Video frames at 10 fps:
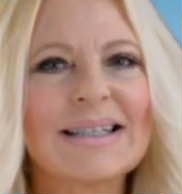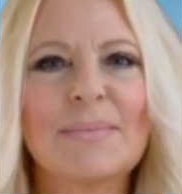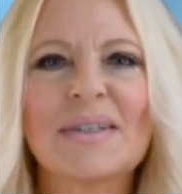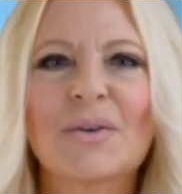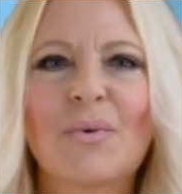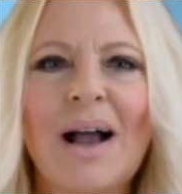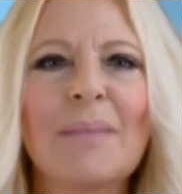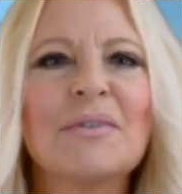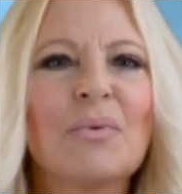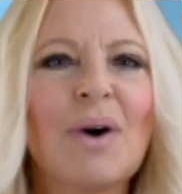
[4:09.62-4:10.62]
Subscribe
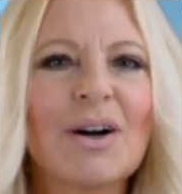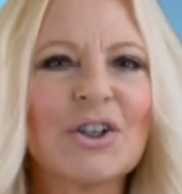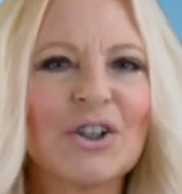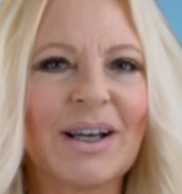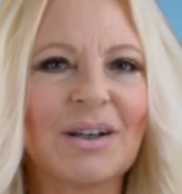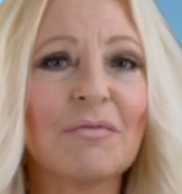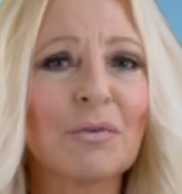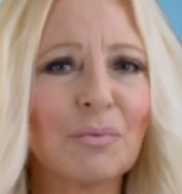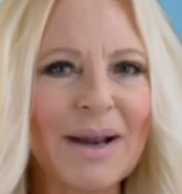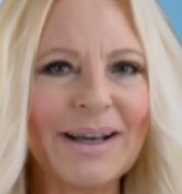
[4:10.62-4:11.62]
to our channel for
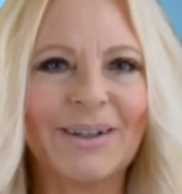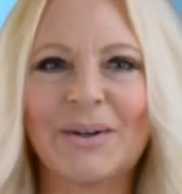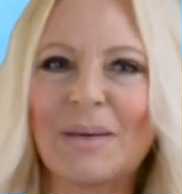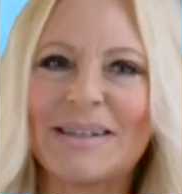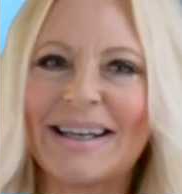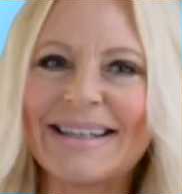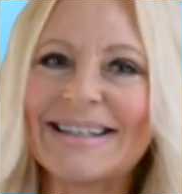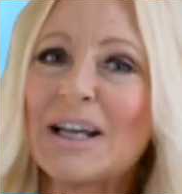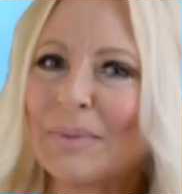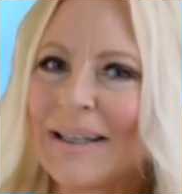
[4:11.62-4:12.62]
regular updates.
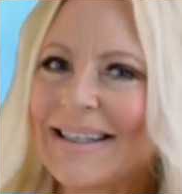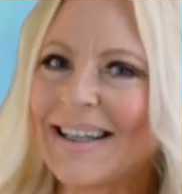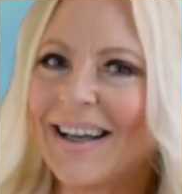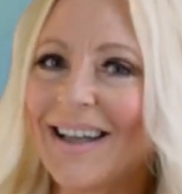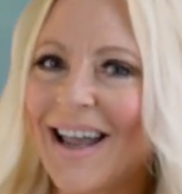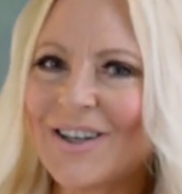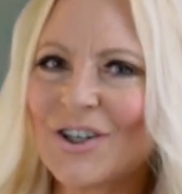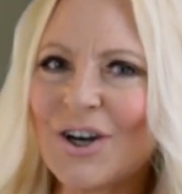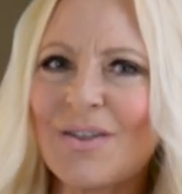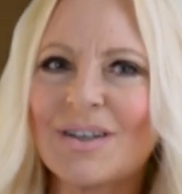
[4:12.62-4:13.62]
Please like and
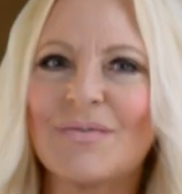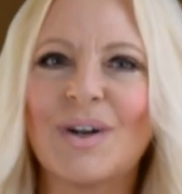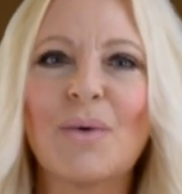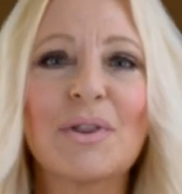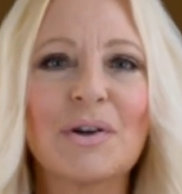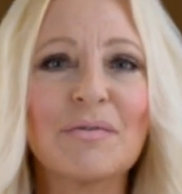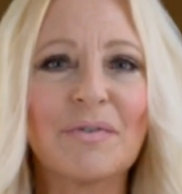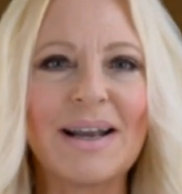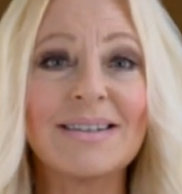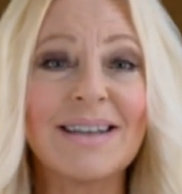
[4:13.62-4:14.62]
share this video with your
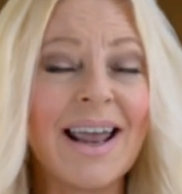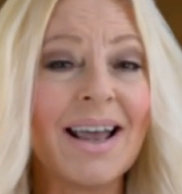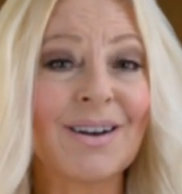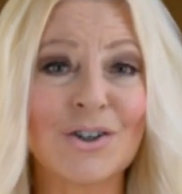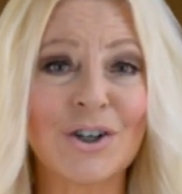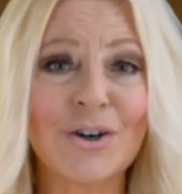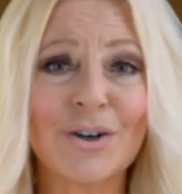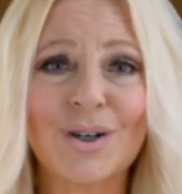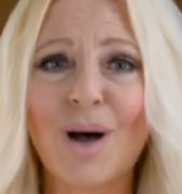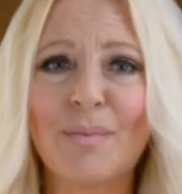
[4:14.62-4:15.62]
friends and share your
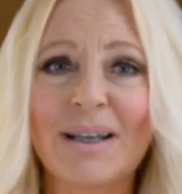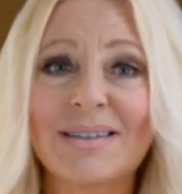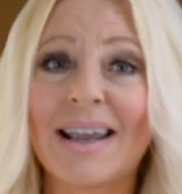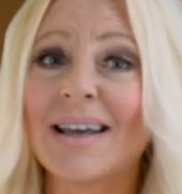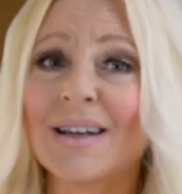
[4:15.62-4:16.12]
comments and